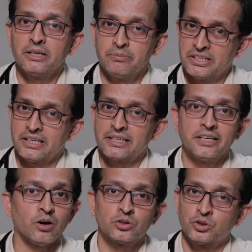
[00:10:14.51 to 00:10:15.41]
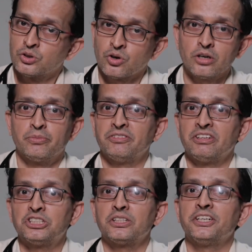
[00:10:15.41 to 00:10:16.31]
immediately or should not be
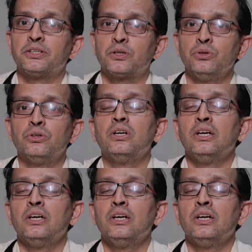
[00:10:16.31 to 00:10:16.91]
ventured into.